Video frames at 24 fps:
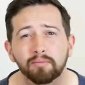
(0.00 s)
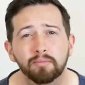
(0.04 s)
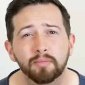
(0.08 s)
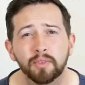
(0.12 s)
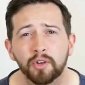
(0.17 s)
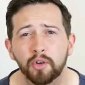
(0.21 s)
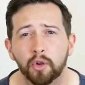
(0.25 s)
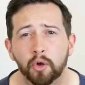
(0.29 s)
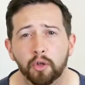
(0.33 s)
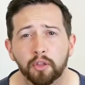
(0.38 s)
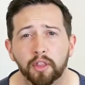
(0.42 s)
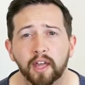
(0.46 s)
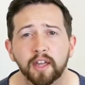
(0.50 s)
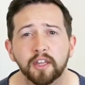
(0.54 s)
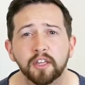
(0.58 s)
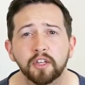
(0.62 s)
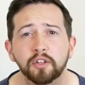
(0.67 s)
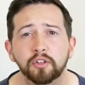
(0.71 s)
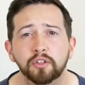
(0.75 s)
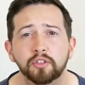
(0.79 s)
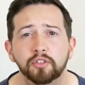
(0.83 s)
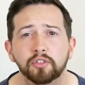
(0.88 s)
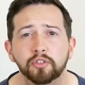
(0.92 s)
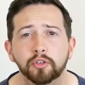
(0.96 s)
not that
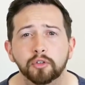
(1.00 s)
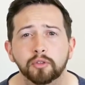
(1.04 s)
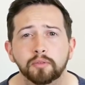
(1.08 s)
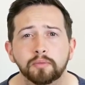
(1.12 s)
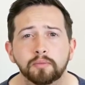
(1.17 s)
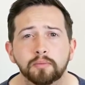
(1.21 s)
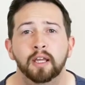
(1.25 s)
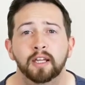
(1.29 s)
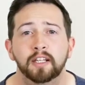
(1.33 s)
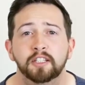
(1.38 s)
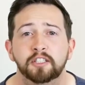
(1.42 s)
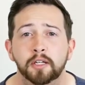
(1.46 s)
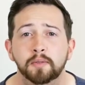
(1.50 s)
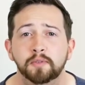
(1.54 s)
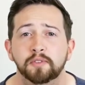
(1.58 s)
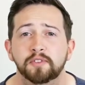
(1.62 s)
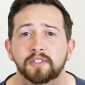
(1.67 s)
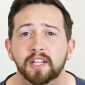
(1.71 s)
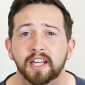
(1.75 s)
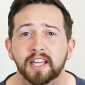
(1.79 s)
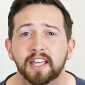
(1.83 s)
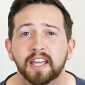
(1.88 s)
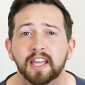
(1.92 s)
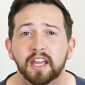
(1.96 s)
useful. In terms of
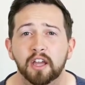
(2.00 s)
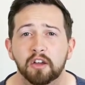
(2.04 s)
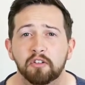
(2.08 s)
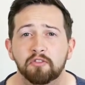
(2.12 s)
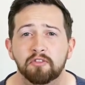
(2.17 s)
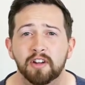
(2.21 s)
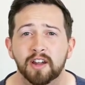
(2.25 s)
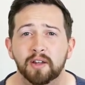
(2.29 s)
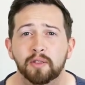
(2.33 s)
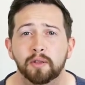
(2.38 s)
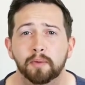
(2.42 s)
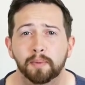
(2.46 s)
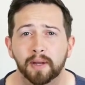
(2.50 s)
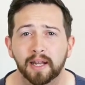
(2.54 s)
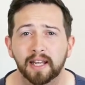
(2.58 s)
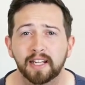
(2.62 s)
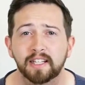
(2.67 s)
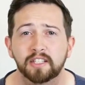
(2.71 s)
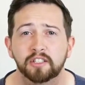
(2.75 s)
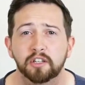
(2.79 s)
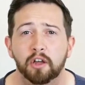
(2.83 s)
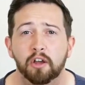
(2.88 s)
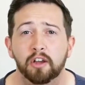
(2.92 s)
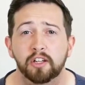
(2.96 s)
taking it around the
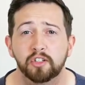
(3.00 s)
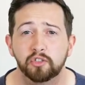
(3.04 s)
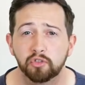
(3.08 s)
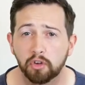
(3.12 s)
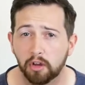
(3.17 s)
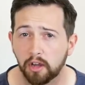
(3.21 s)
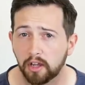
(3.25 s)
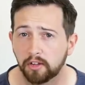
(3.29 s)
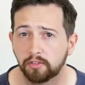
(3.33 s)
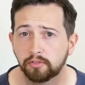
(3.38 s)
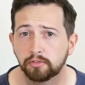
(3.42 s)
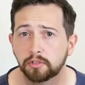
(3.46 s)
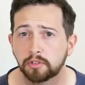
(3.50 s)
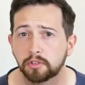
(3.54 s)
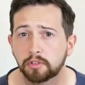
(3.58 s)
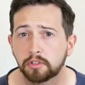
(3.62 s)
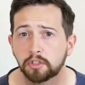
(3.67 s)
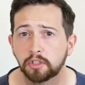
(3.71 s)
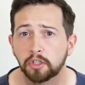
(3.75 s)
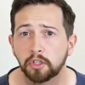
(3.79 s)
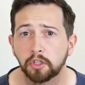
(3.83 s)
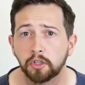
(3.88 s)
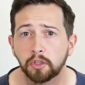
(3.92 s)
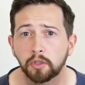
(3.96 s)
place, I drive
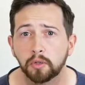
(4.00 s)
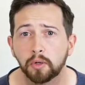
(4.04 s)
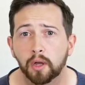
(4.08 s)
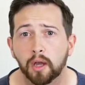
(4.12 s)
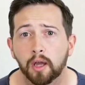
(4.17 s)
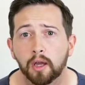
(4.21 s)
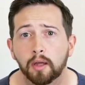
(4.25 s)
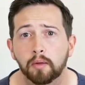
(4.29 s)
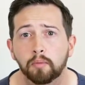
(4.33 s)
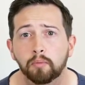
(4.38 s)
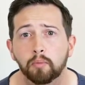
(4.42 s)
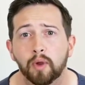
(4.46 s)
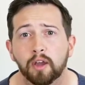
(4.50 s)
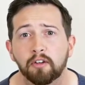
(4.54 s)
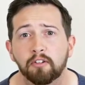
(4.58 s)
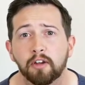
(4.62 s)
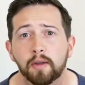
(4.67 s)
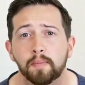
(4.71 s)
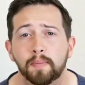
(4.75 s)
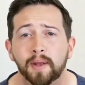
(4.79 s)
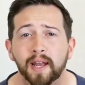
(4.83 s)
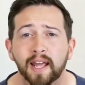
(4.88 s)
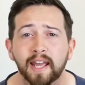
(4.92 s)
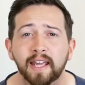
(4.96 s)
to where
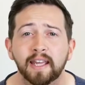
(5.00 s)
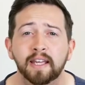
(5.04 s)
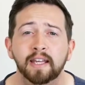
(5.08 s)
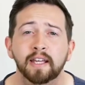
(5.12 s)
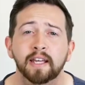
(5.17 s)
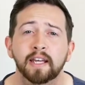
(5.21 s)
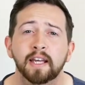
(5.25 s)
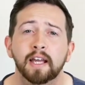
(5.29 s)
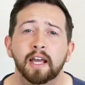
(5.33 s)
I play.